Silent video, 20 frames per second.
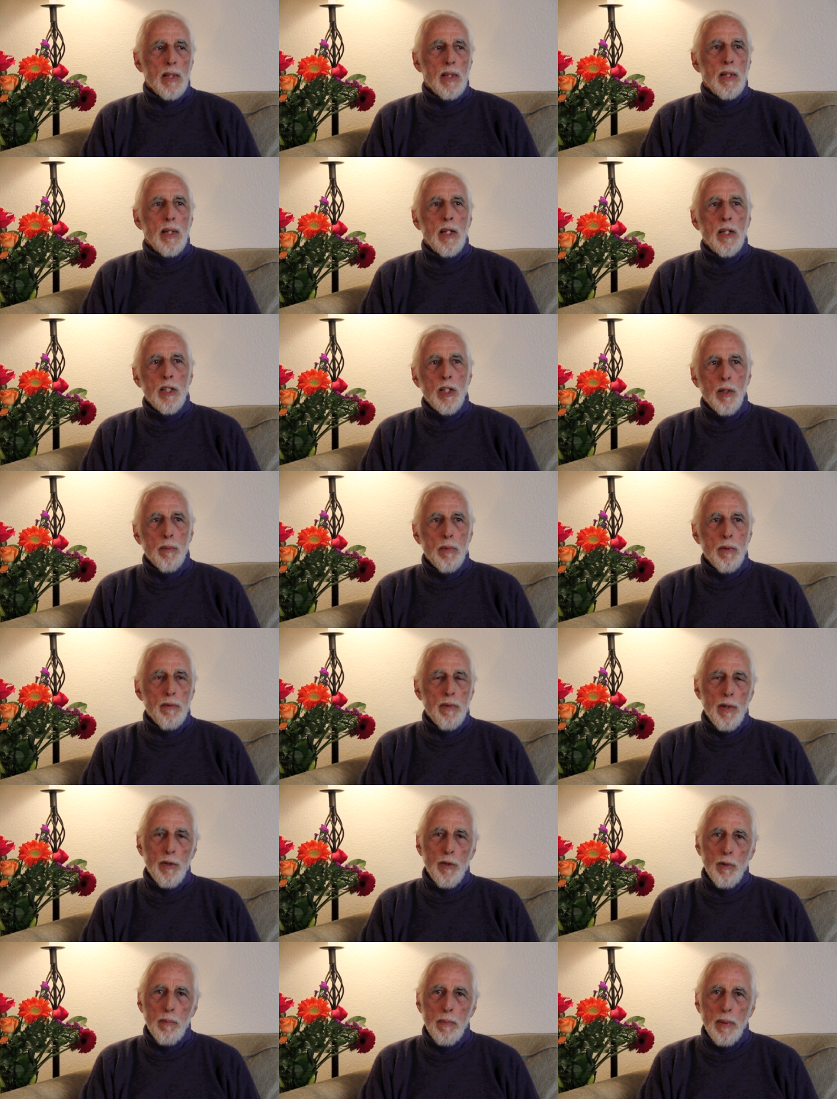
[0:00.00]
number of
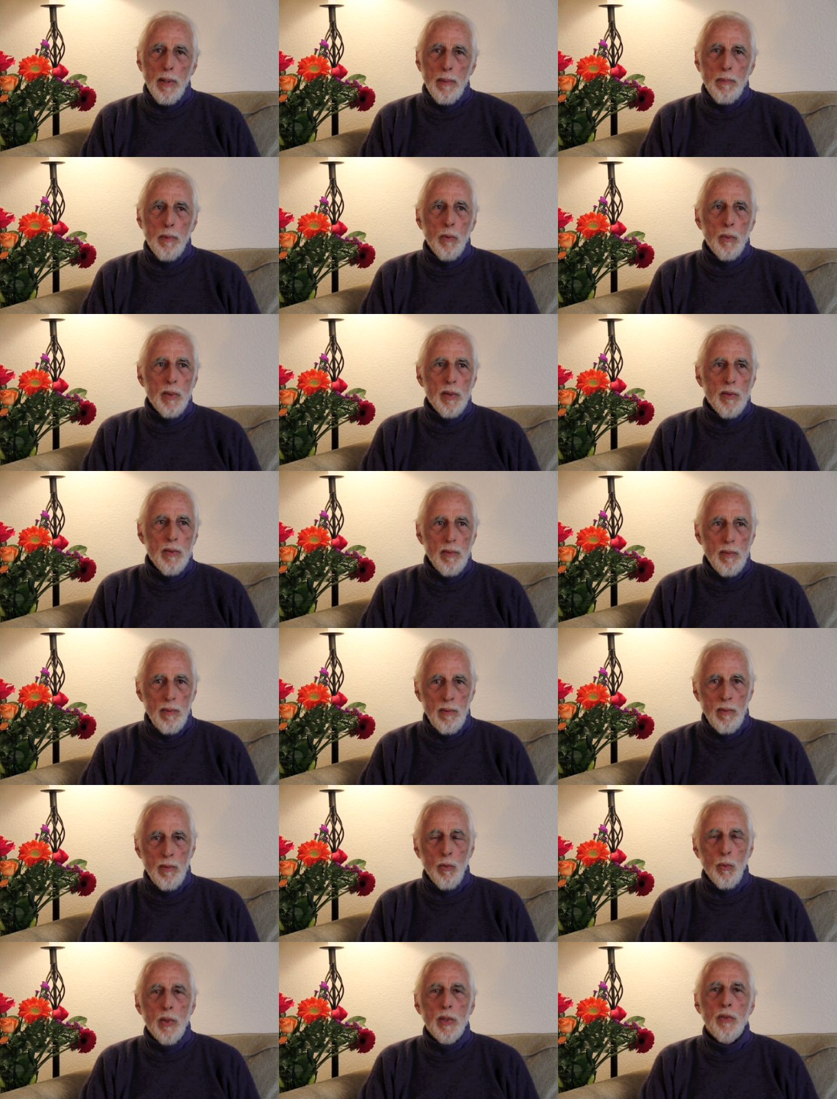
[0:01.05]
other people
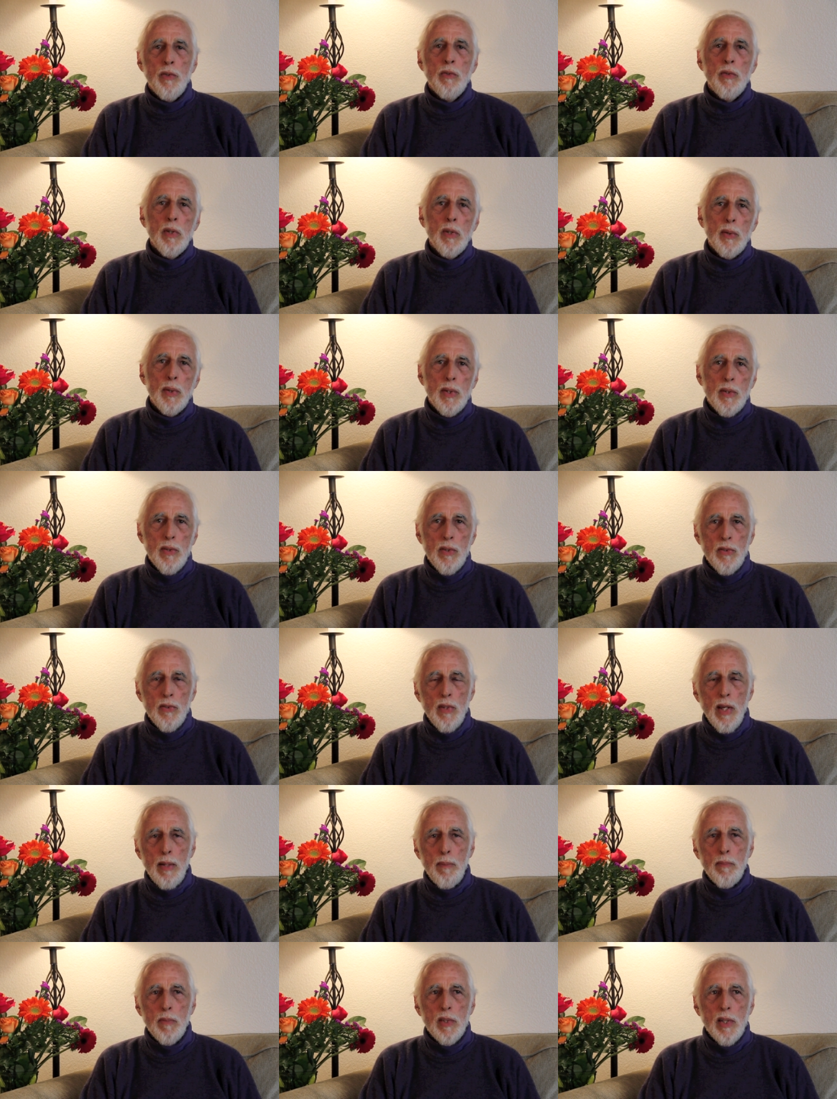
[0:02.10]
withdrew at the
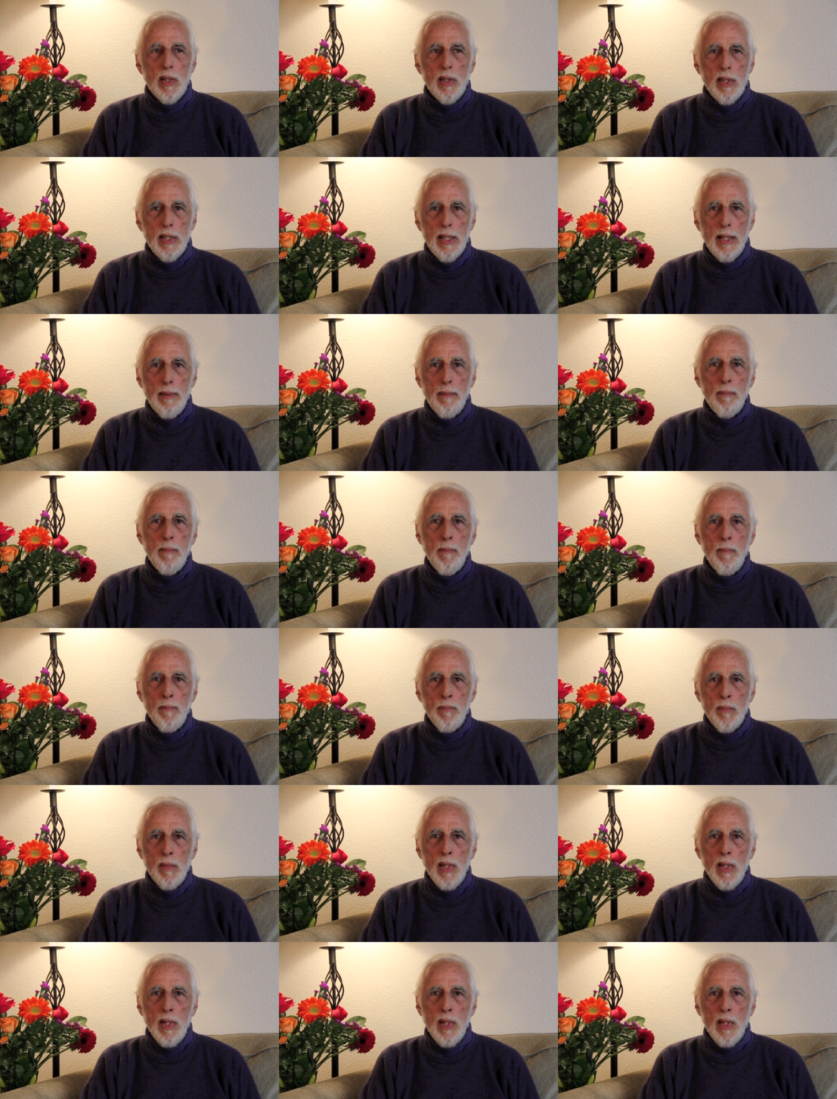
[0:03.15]
same time.